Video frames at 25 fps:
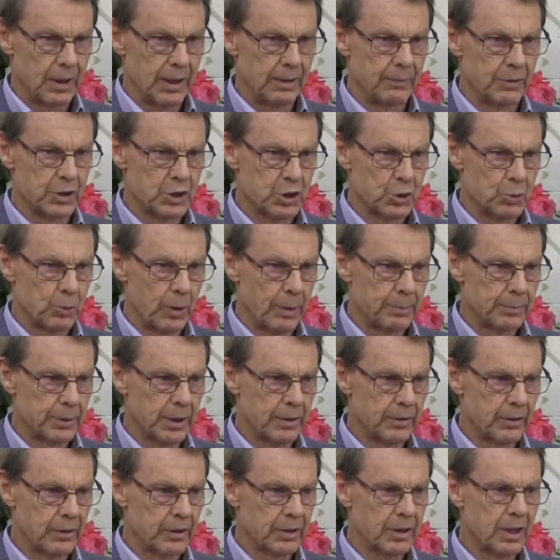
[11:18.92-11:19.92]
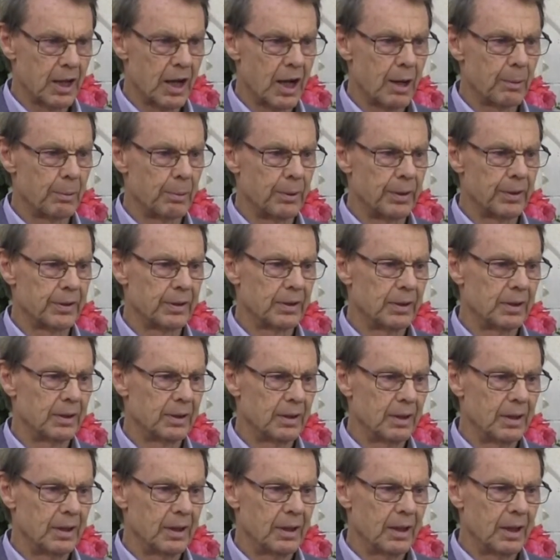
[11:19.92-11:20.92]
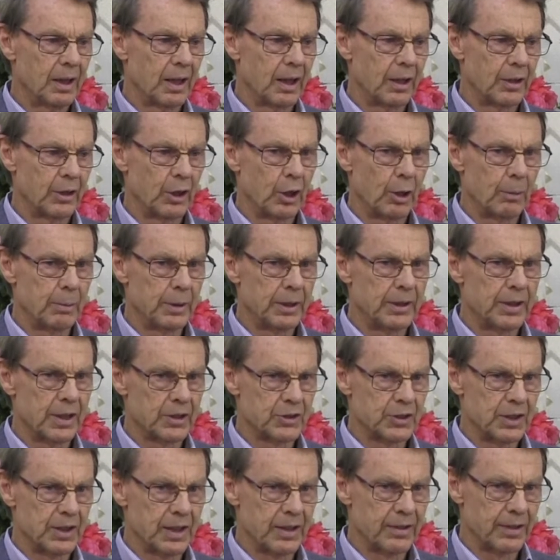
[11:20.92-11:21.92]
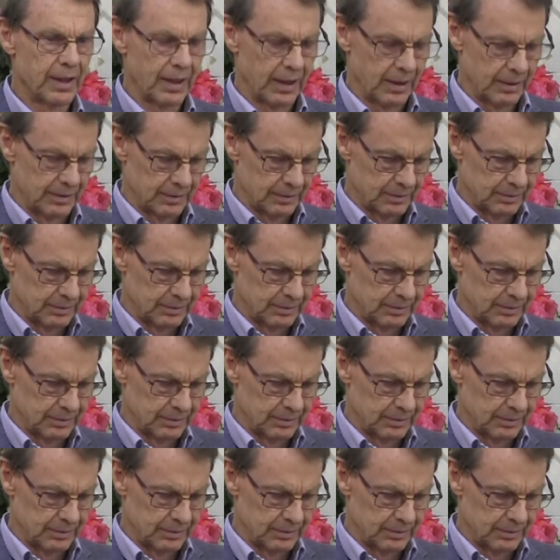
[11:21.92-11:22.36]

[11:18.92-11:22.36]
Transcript: If it's swept under the carpet, nobody does anything.